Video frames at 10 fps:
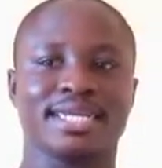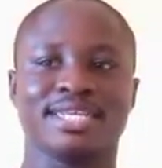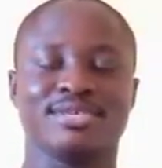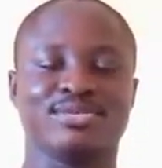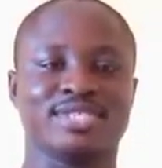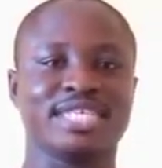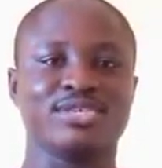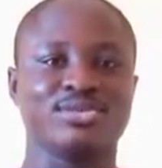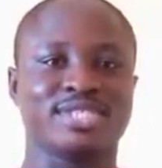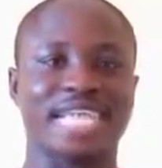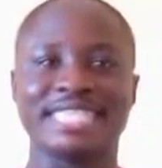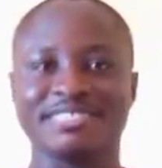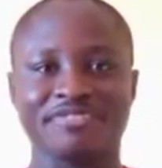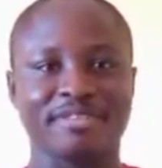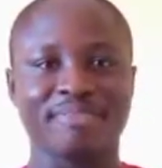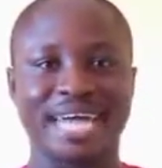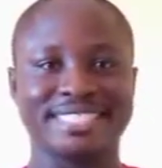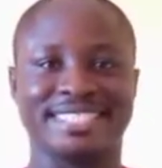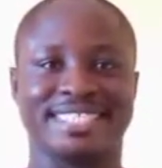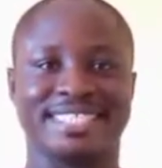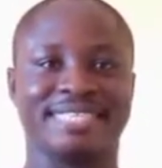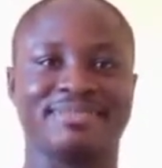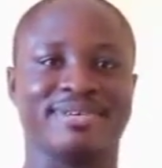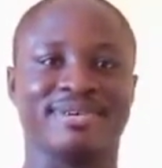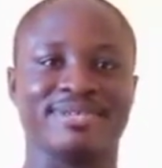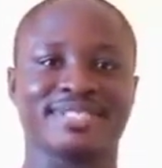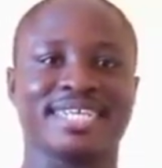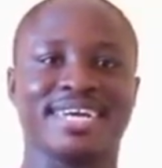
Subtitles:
You say you charge him for battery because